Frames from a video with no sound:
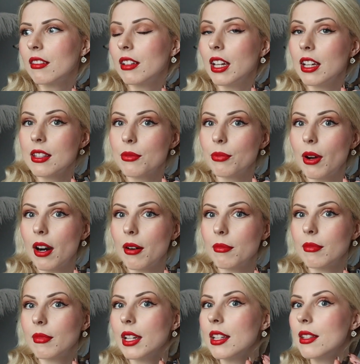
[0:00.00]
It's
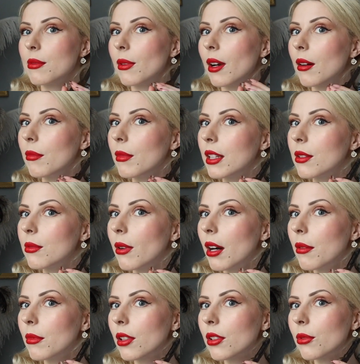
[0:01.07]
warm, it's warm. It's
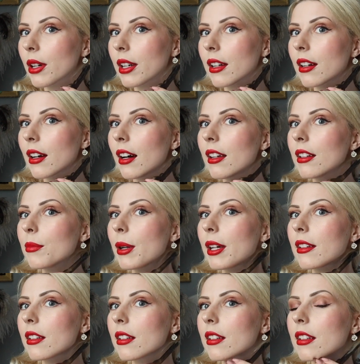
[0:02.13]
warm, not very hot,
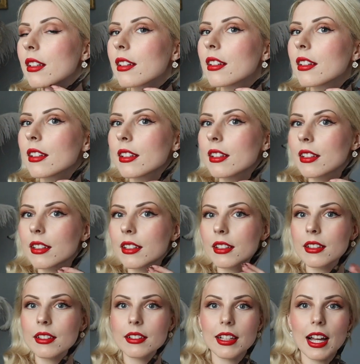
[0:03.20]
but
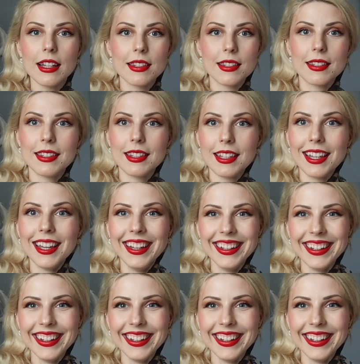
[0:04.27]
let's see.